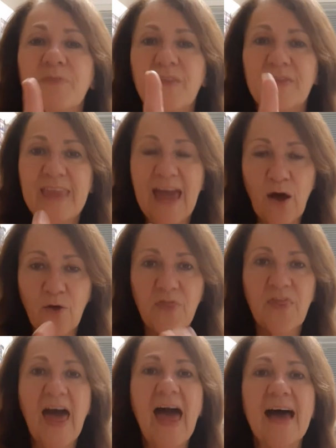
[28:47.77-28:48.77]
Now
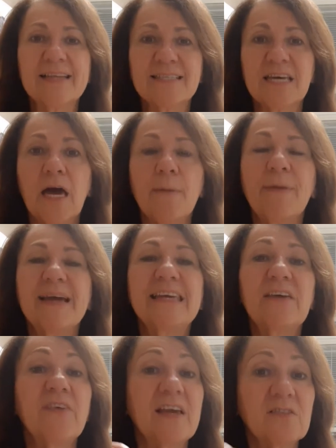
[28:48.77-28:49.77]
that, by
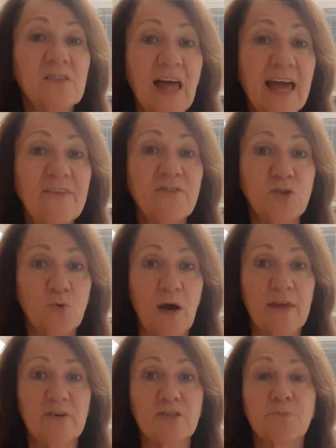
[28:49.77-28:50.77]
giving life to
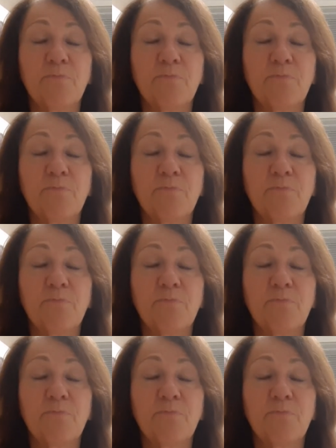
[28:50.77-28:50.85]
others,